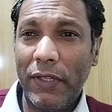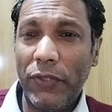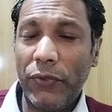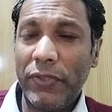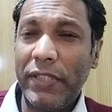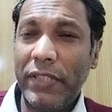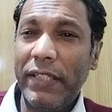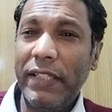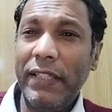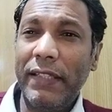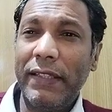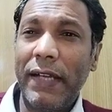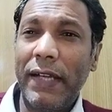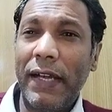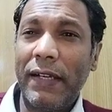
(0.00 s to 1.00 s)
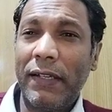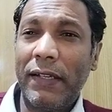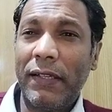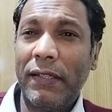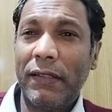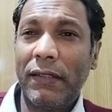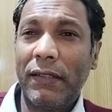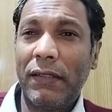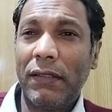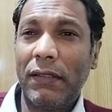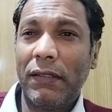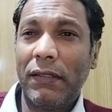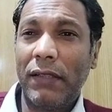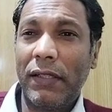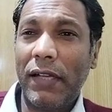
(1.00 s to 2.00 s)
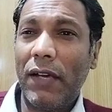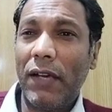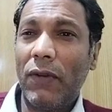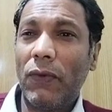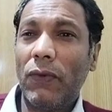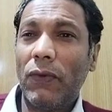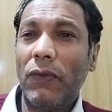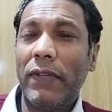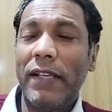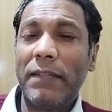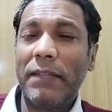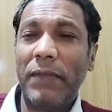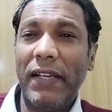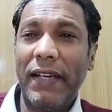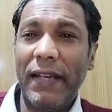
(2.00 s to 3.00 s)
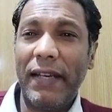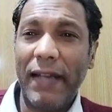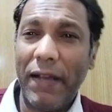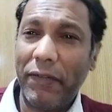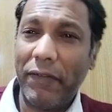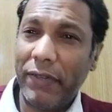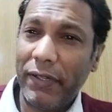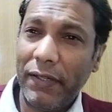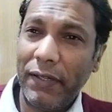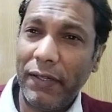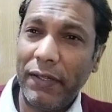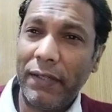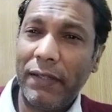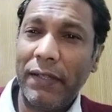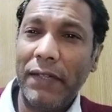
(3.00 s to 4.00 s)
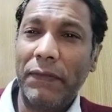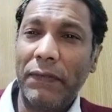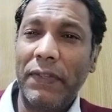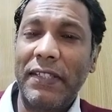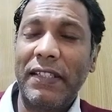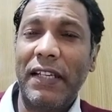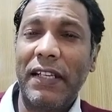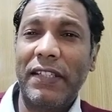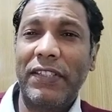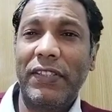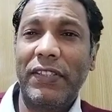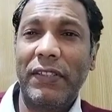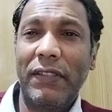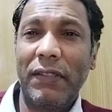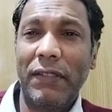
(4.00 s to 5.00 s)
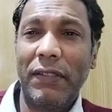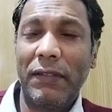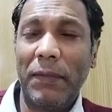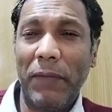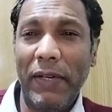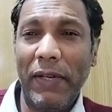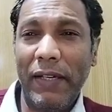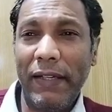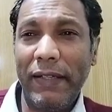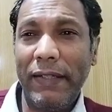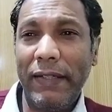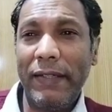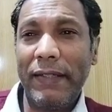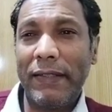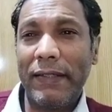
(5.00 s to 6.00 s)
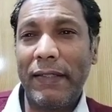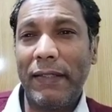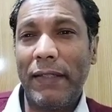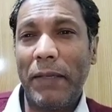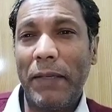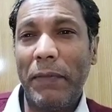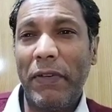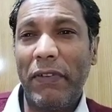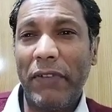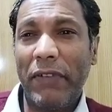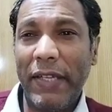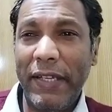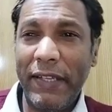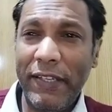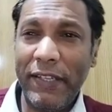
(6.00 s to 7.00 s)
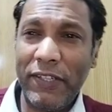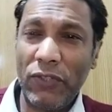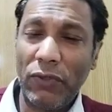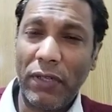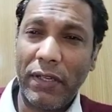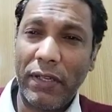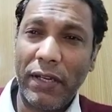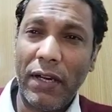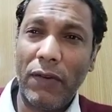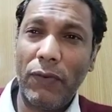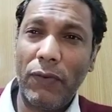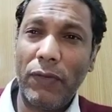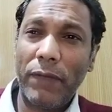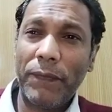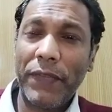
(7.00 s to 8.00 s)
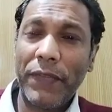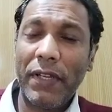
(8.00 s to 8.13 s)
You see that the town has been leveled, infrastructure, the buildings, they have been razed to the ground.